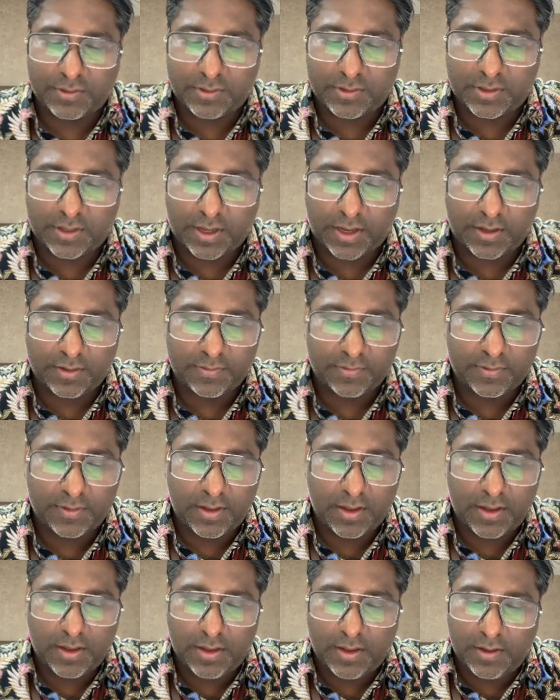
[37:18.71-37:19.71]
Okay,
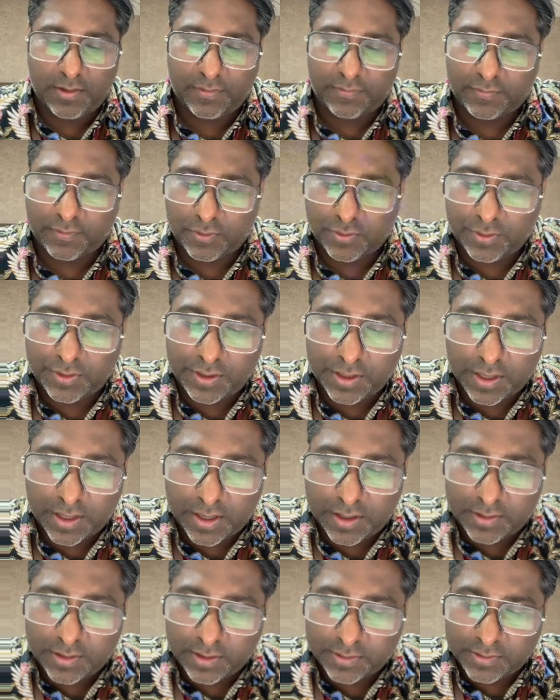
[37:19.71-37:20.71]
so
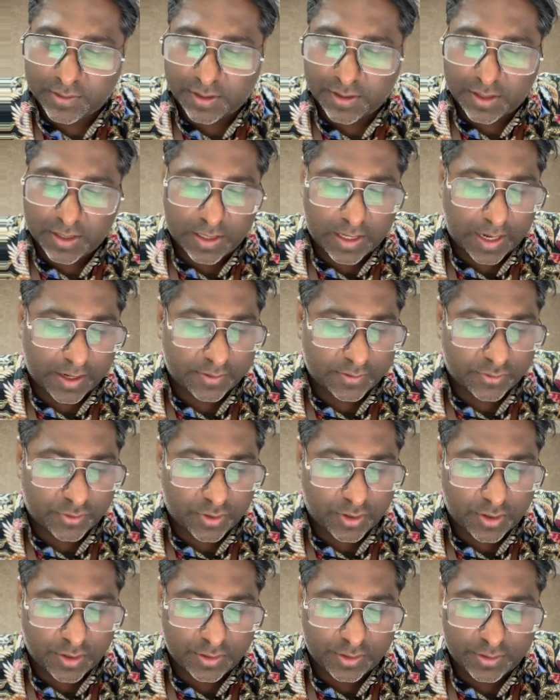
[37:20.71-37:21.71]
here the third
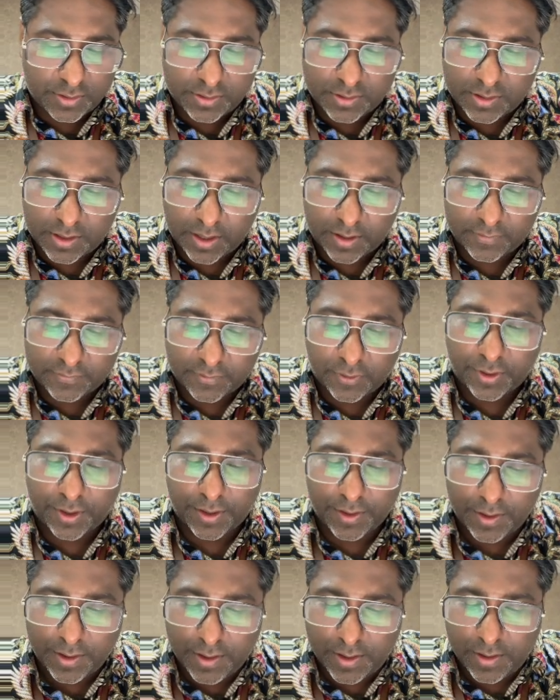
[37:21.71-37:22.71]
electron, okay, sorry,